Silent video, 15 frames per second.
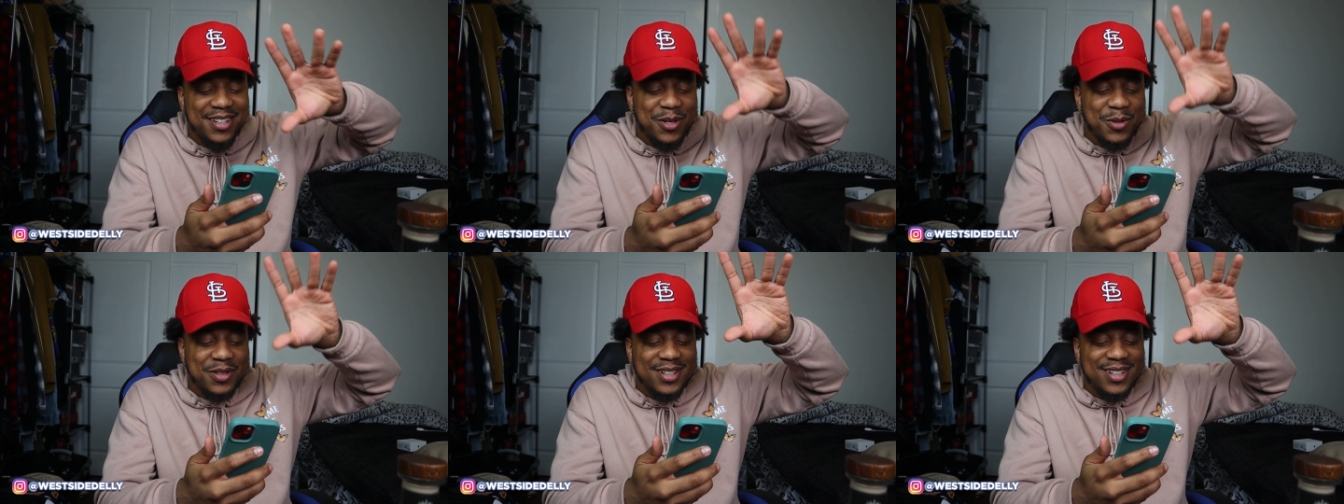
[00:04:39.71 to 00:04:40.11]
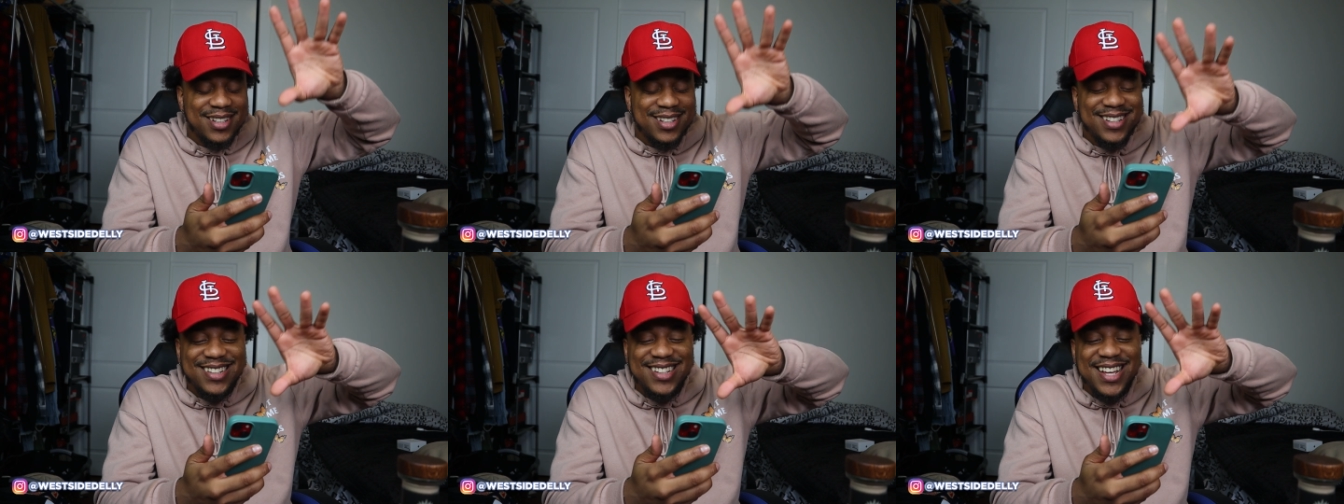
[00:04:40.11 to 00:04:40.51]
No,
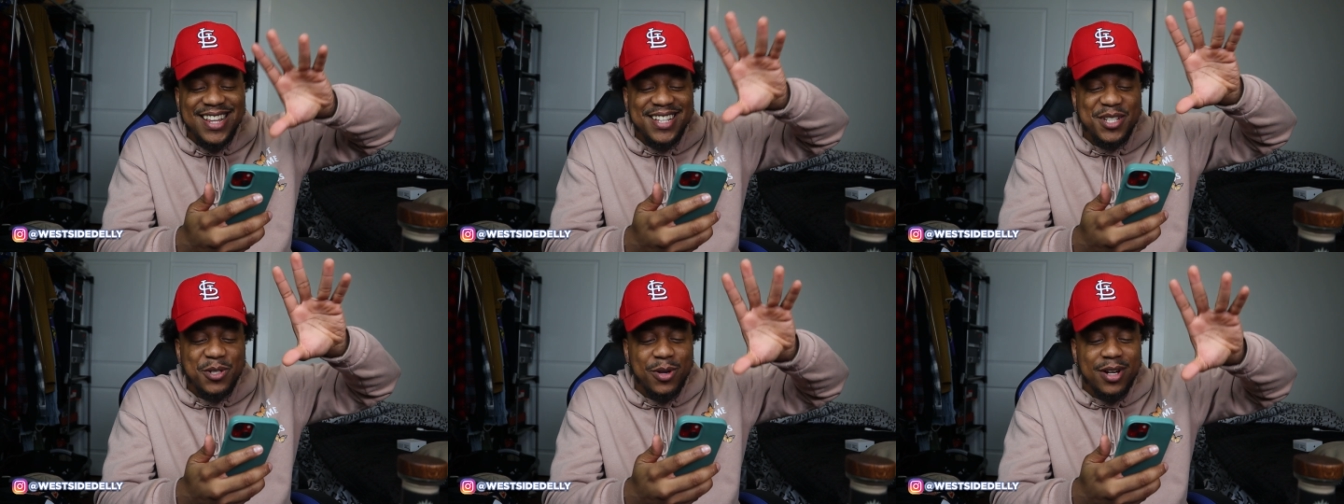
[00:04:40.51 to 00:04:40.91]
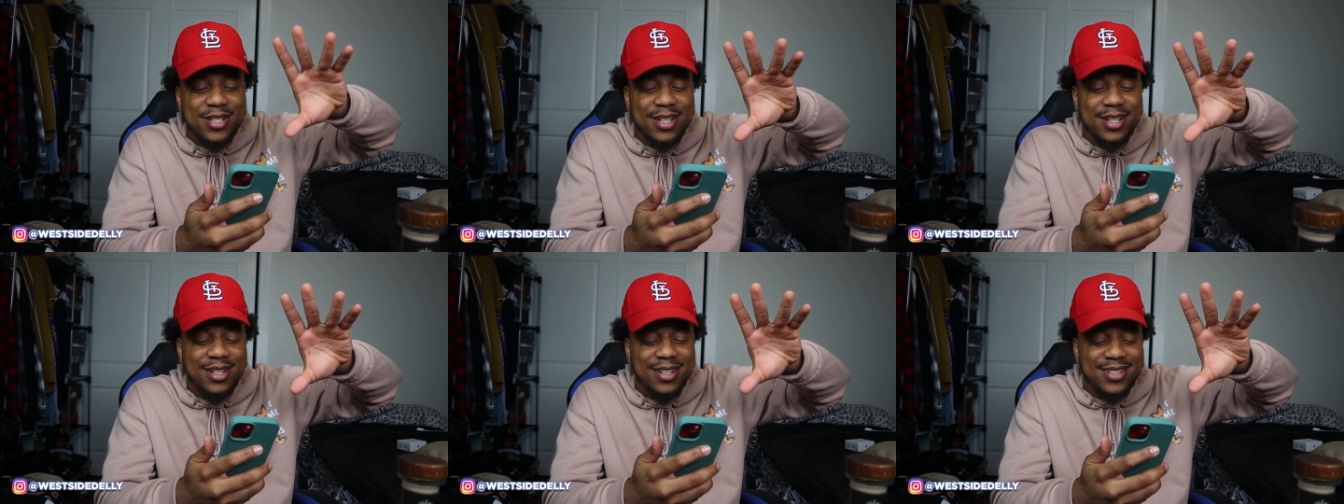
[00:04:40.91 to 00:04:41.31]
Dilly Squad.
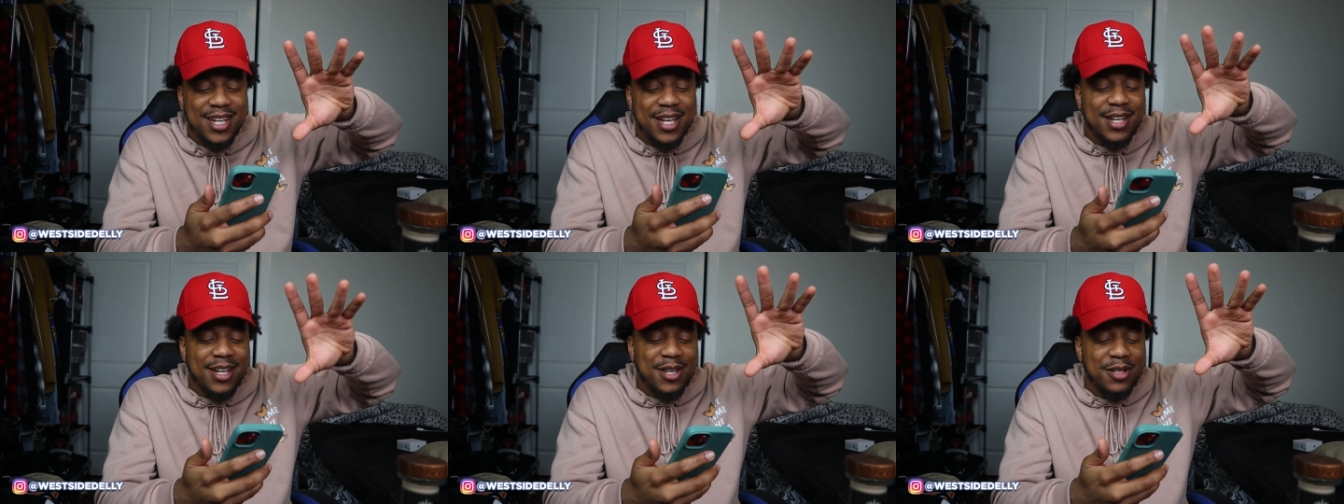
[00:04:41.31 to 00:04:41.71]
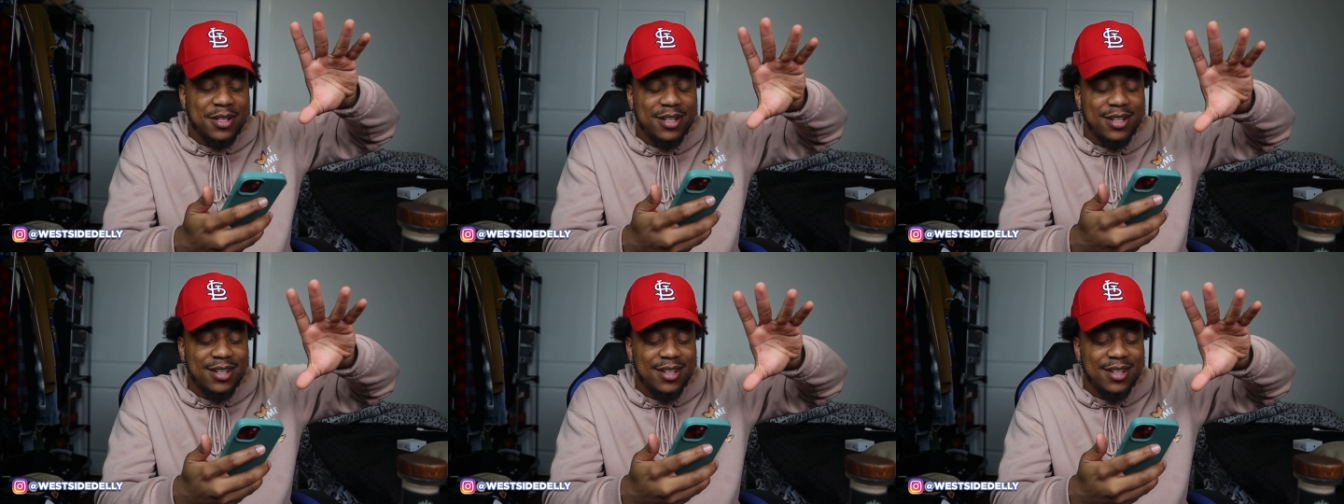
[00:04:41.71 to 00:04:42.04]
Say it again.